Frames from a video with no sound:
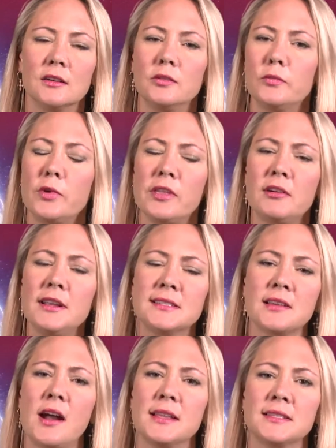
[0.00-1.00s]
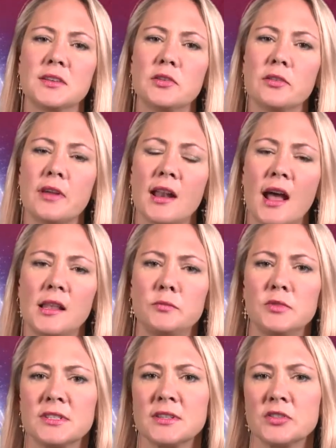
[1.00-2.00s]
Were there any signs at all that Alan
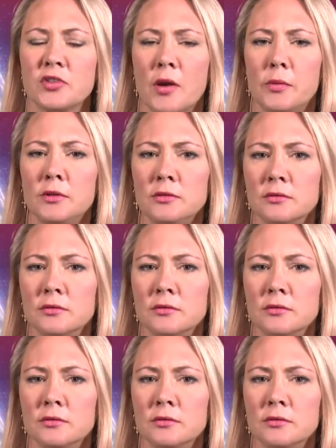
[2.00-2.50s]
was in trouble?